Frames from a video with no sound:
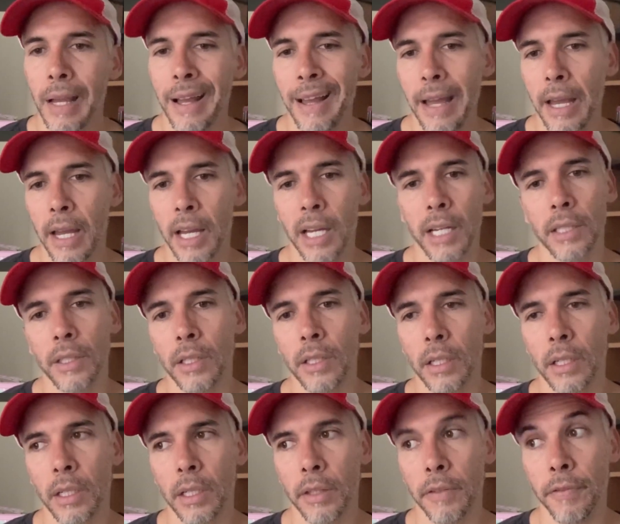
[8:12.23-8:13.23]
And
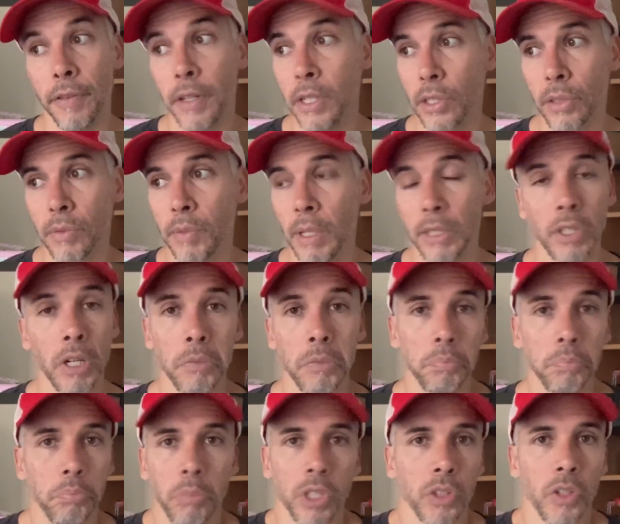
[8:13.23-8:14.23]
uh, the finish. That's all.
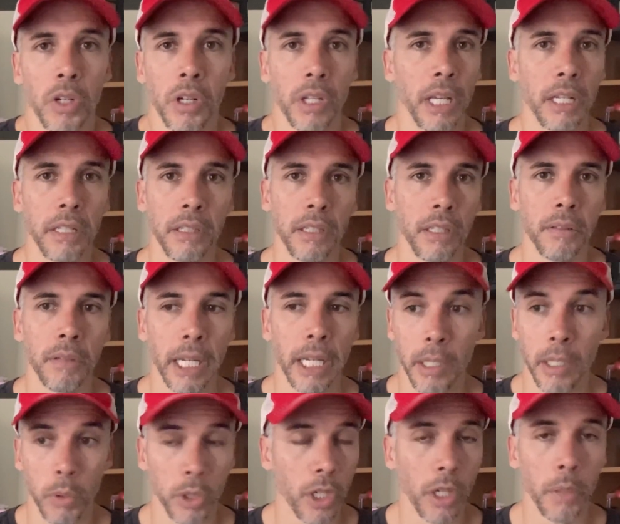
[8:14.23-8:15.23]
That's all that needed. Like
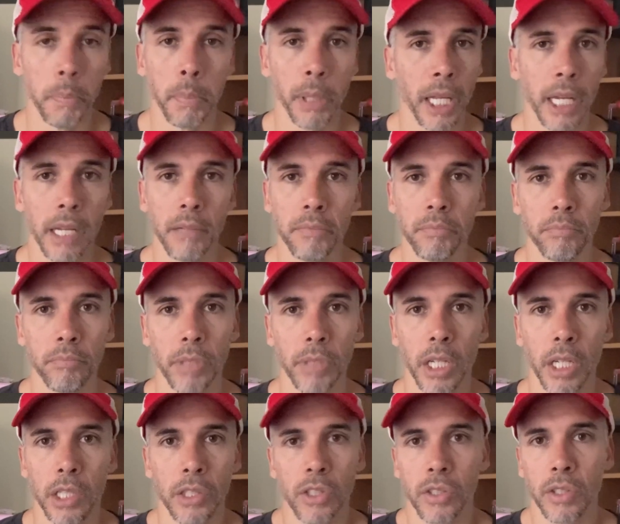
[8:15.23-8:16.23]
it was a good play.
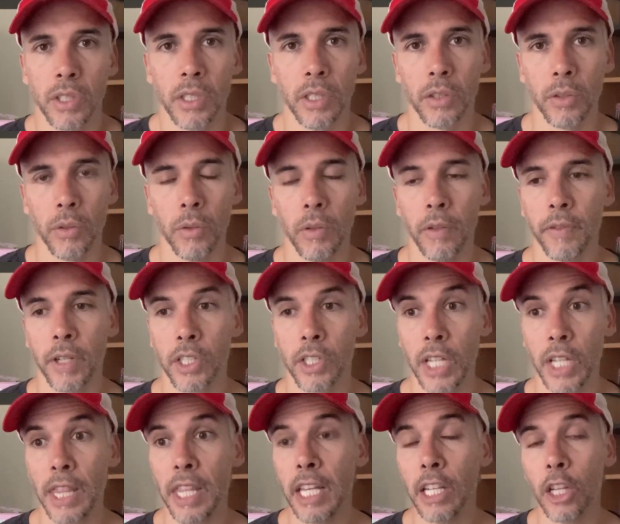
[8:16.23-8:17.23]
He just needed to do the finish.
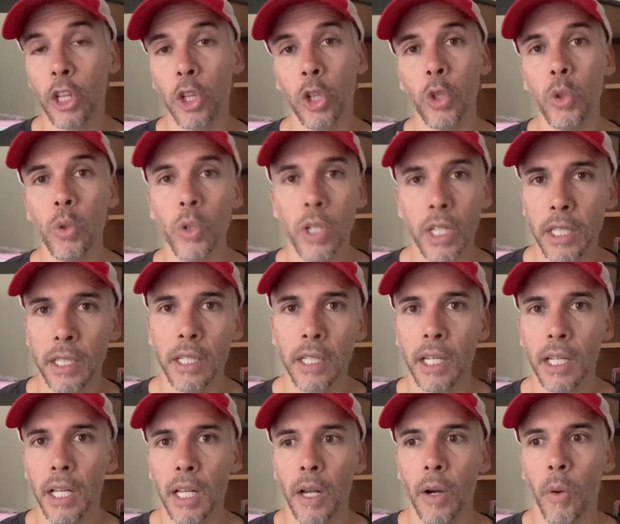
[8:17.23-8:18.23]
And then Lunin
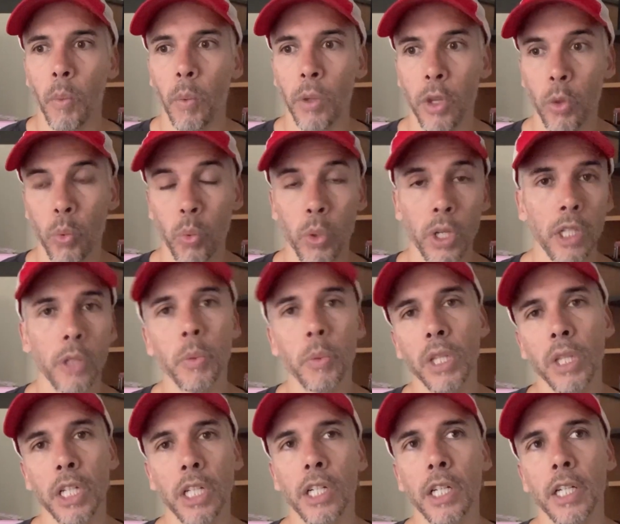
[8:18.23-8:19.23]
with a really
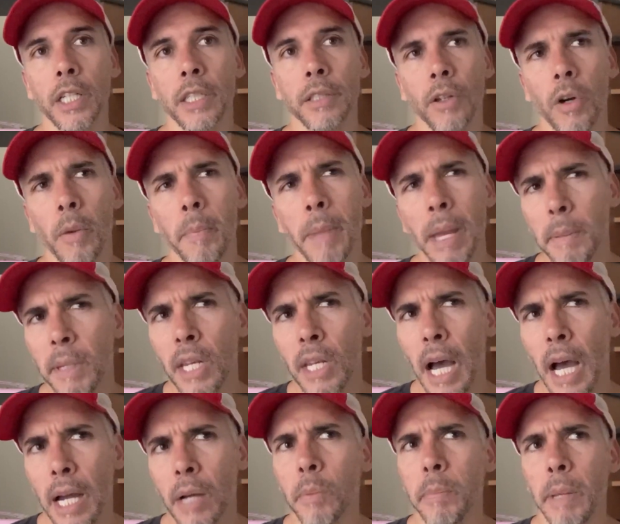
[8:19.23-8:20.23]
really good, or maybe
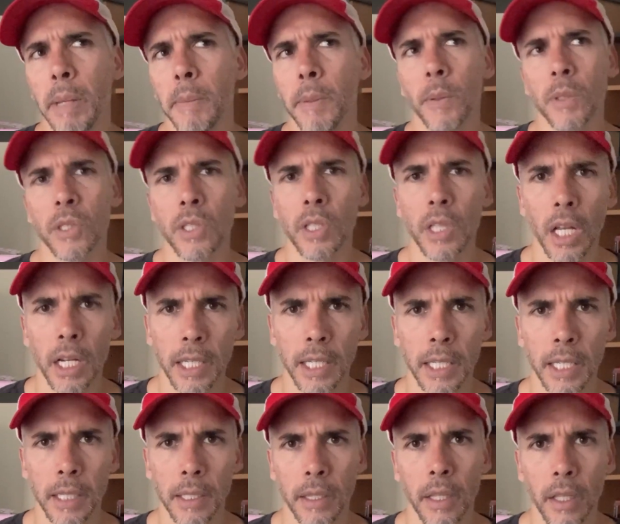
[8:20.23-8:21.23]
not. Maybe it was a
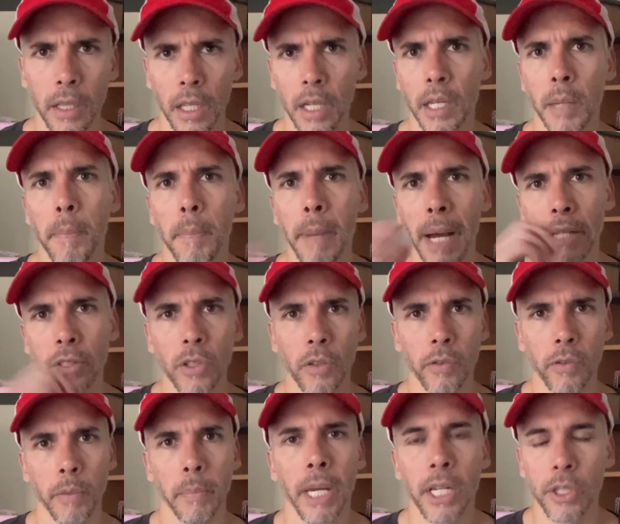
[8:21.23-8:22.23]
lucky the lucky bounce
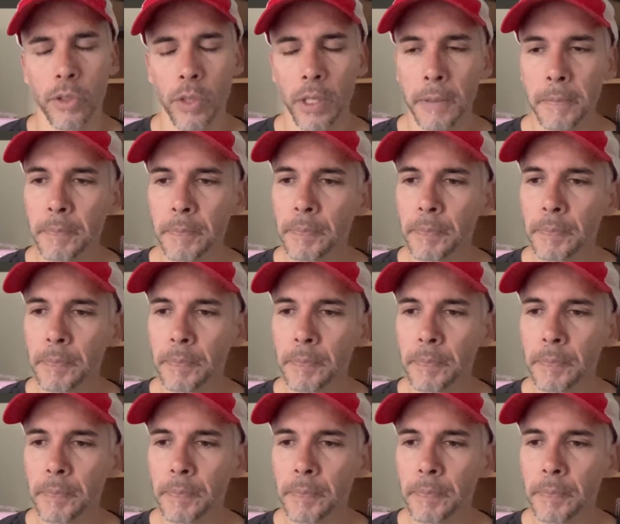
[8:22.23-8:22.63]
over Pedri